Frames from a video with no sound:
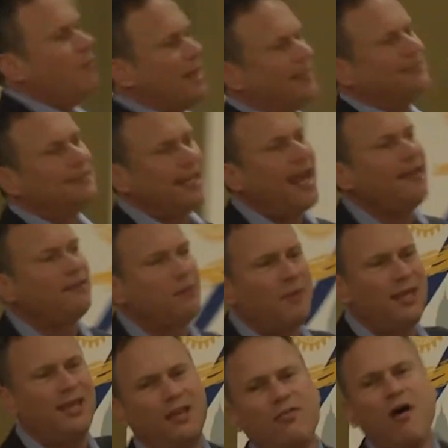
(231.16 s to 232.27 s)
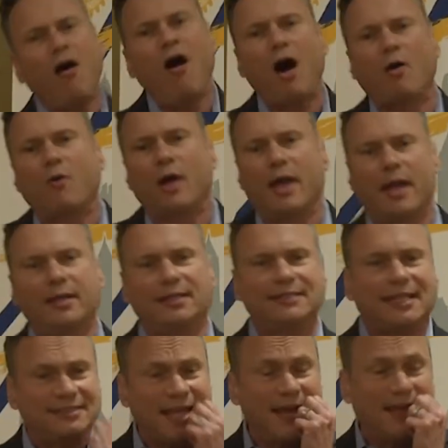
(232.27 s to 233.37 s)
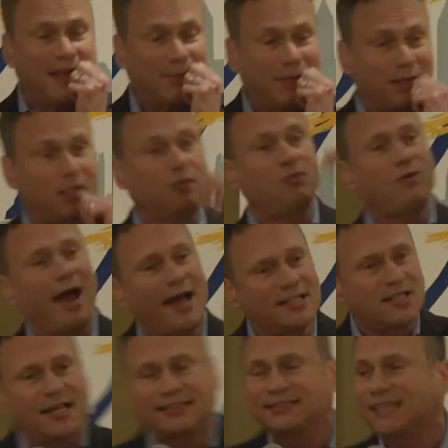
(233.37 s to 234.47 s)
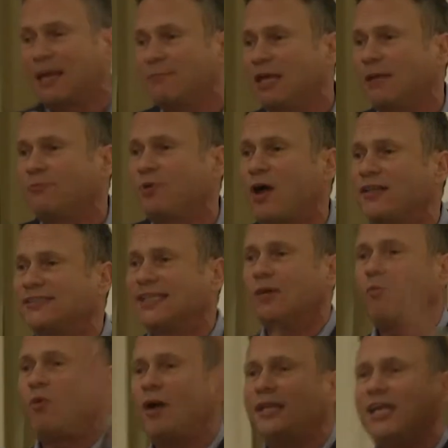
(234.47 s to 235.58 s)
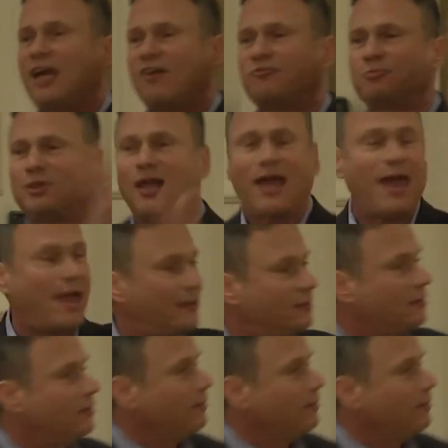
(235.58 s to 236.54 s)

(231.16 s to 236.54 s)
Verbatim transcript: that say to me in the hallway, because I say to them, congratulations on being president. What do you have planned?